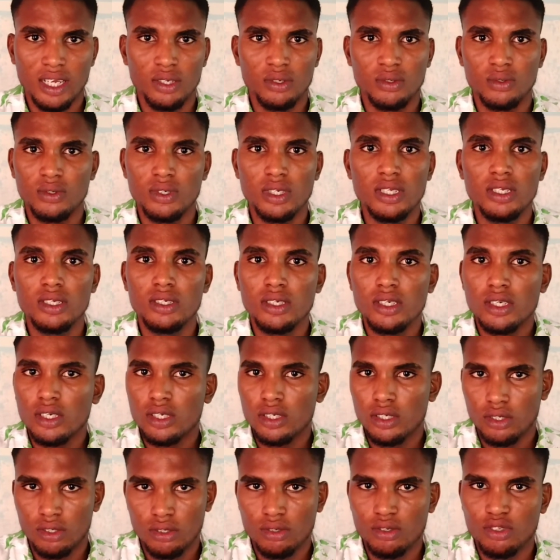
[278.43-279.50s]
You really
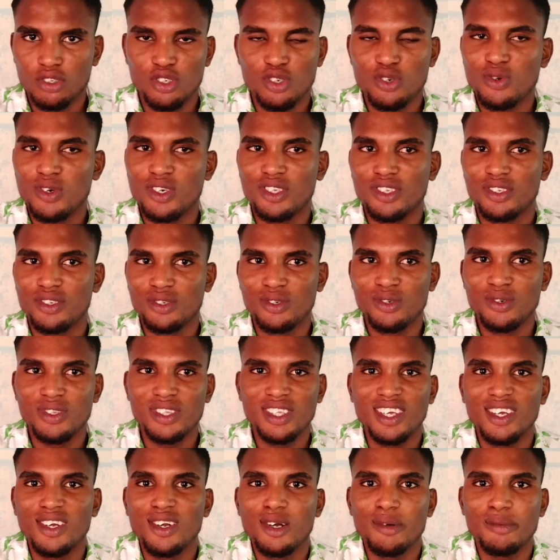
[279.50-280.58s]
you don't want to go
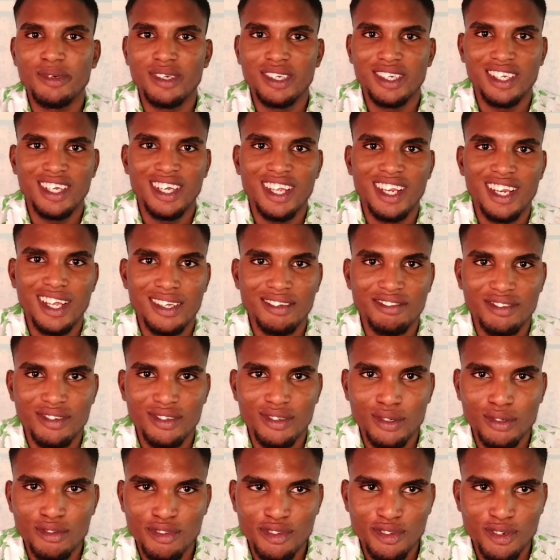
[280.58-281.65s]
take up a
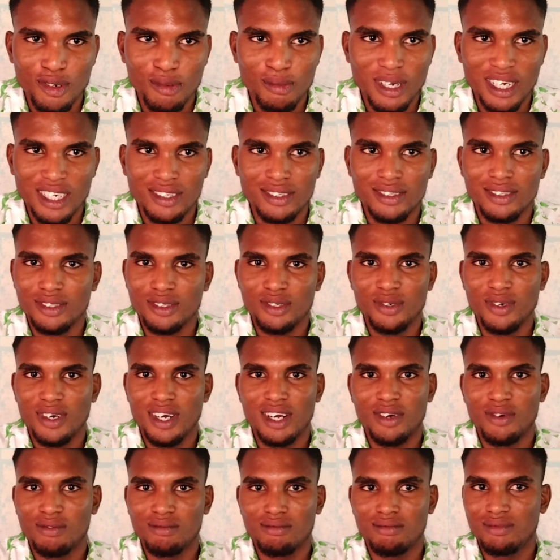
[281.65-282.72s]
A-level form and you
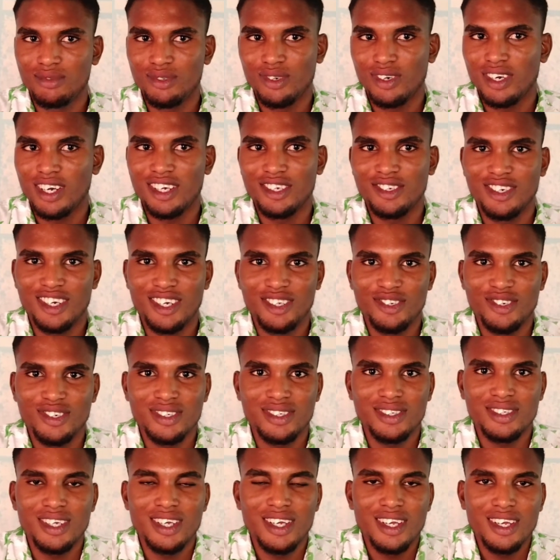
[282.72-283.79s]
are
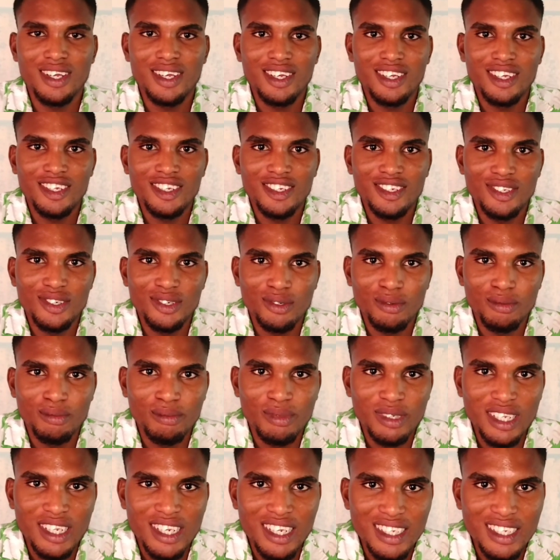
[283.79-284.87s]
just
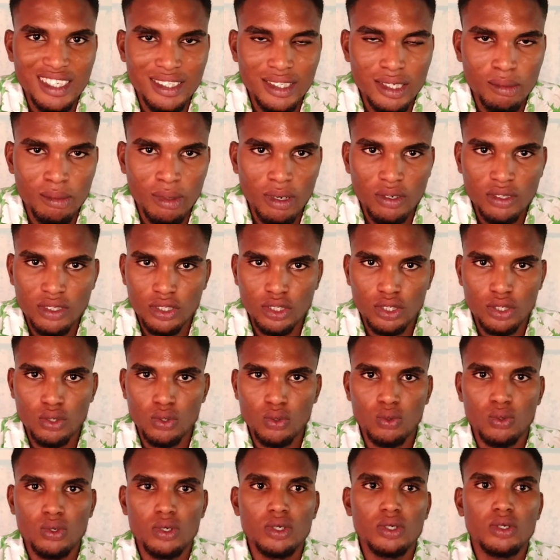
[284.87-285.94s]
being lazy about it.
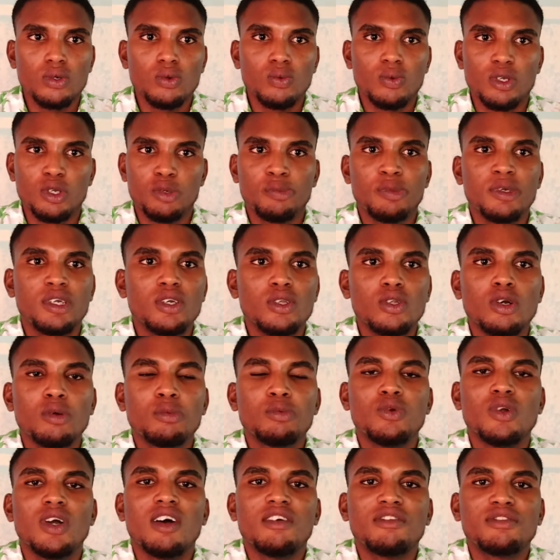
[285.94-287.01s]
No, when you pick it up,
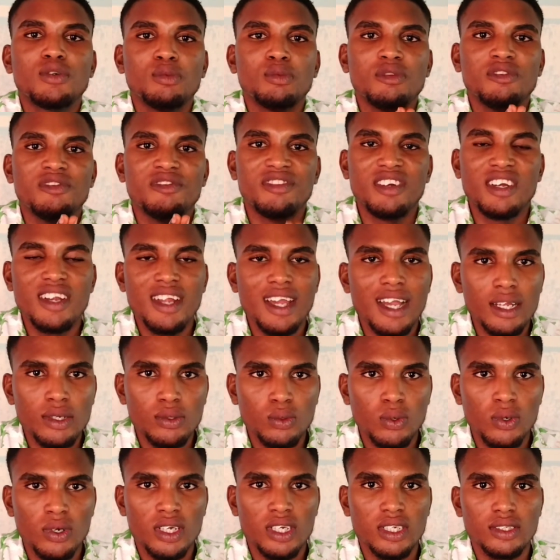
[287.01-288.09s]
you have to be very
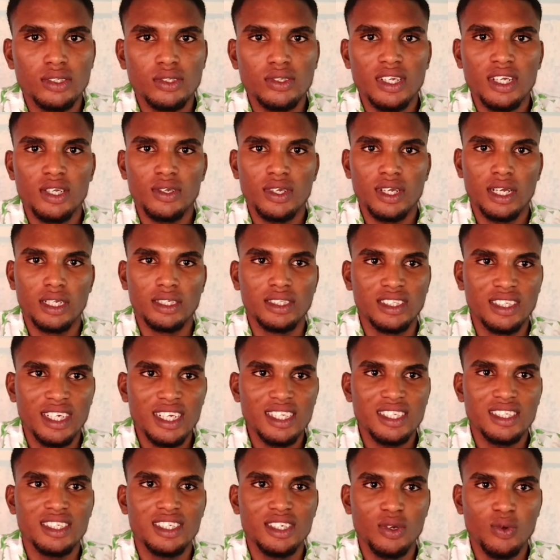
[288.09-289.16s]
hardworking so that you can
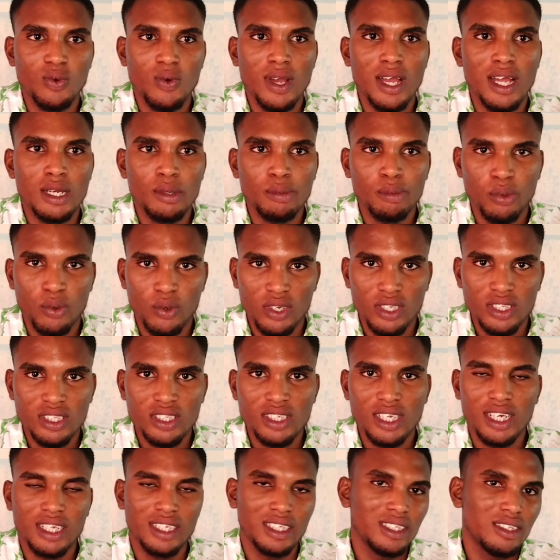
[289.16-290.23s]
get the required points,
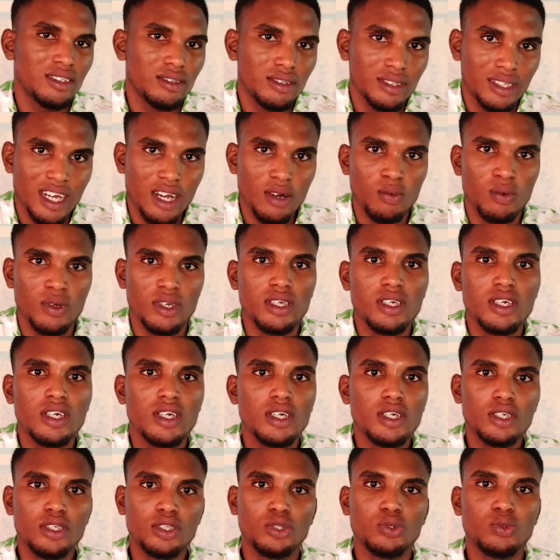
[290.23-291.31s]
and that way
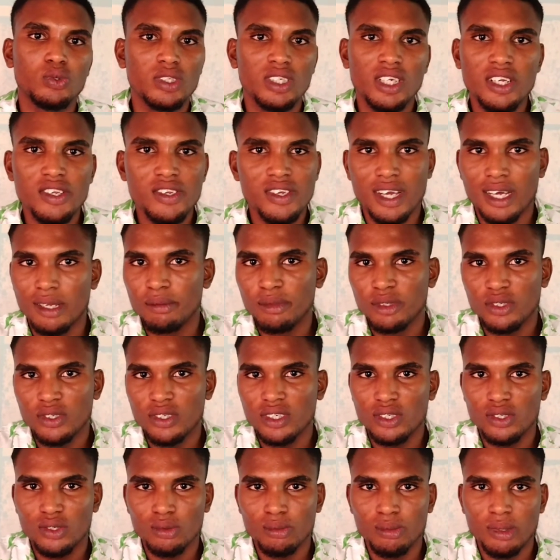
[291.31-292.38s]
you would gain your admission
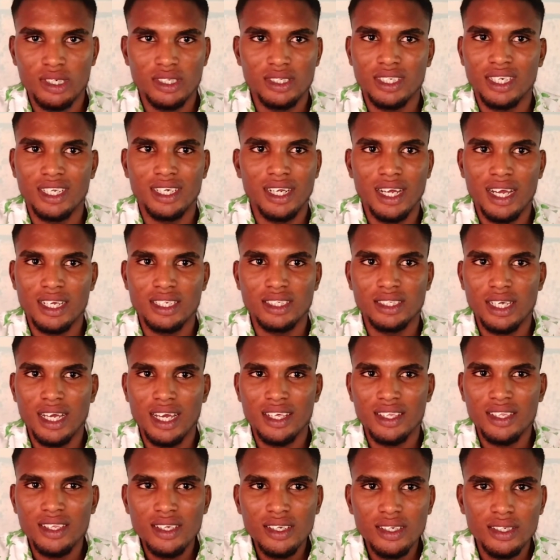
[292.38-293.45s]
into medicine. And I
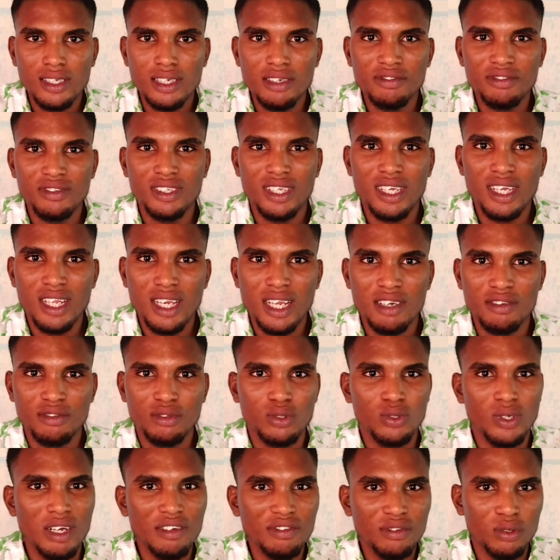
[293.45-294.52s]
think even A-level
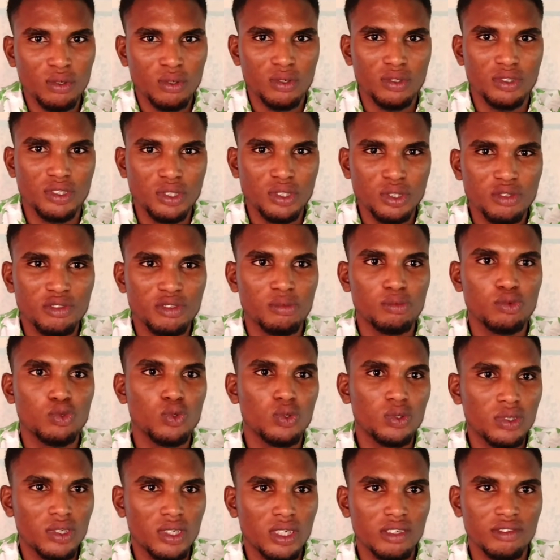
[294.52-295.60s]
you have to continue from
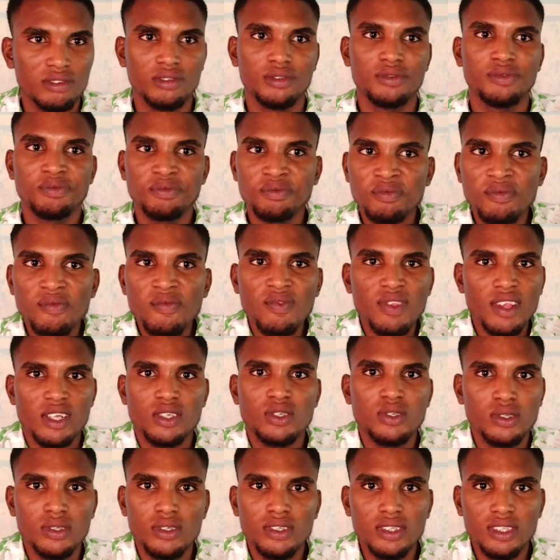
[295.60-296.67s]
200 level,
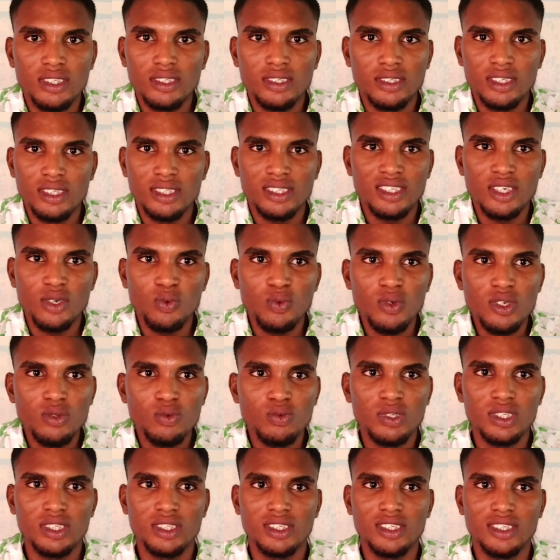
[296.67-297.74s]
so it's a
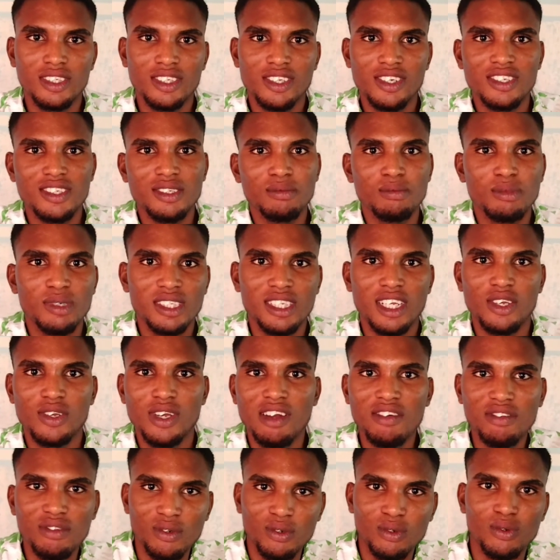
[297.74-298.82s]
win-win. It doesn't mean that you
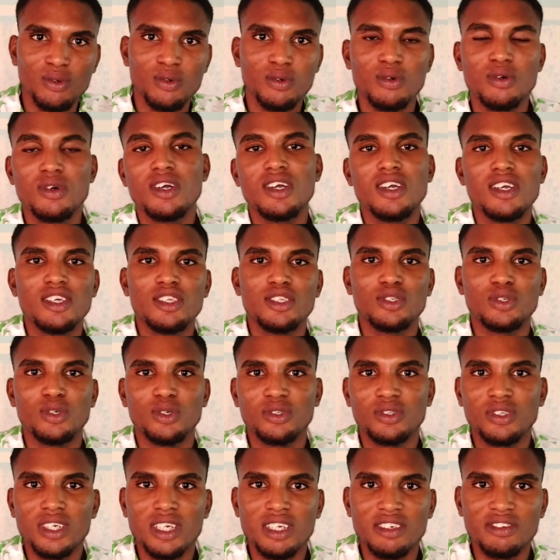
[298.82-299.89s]
have to go to
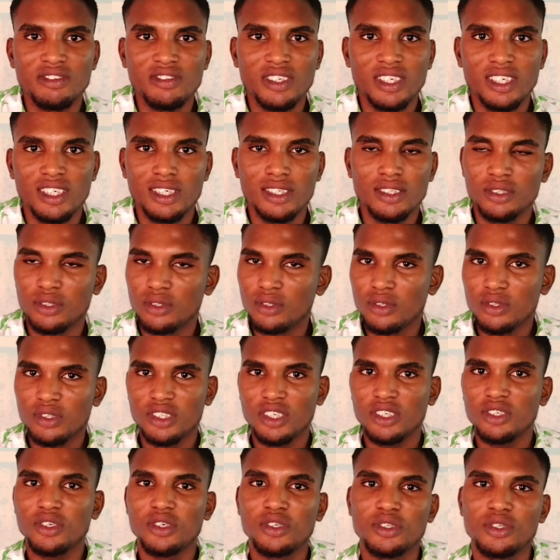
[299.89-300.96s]
100 level again. You
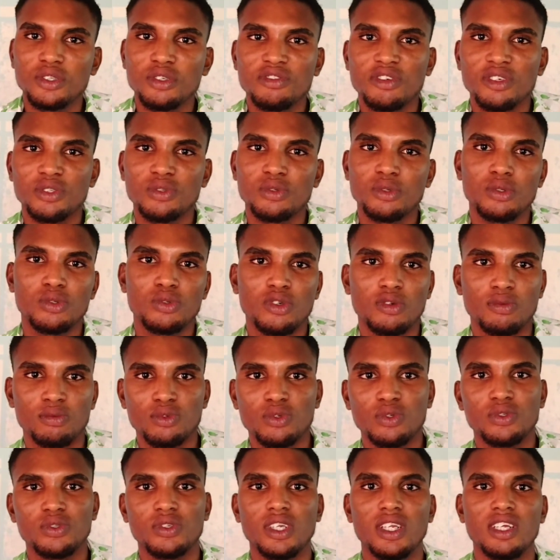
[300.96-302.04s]
just continue from
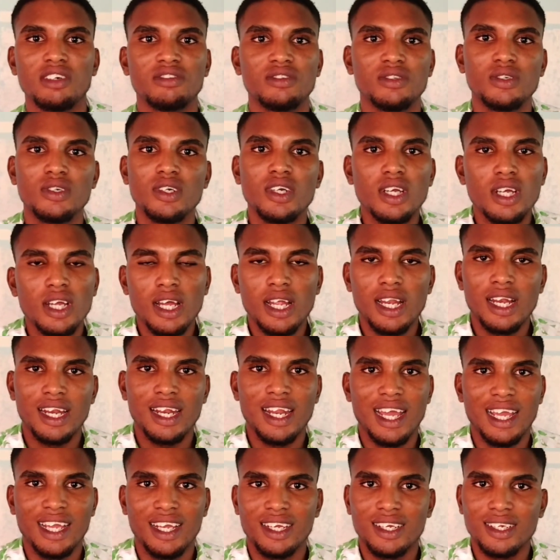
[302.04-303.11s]
200 level
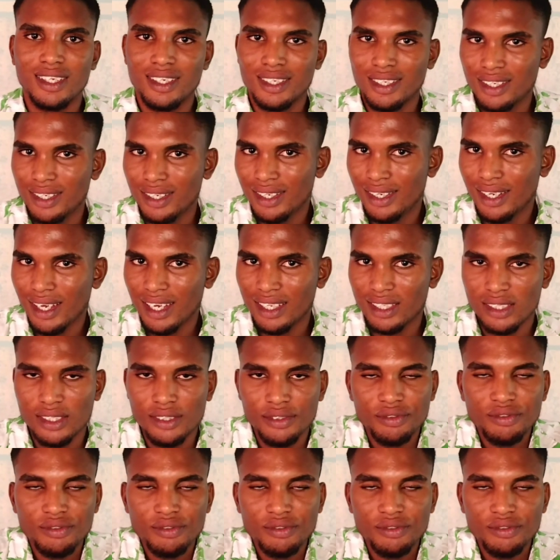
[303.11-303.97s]
like that.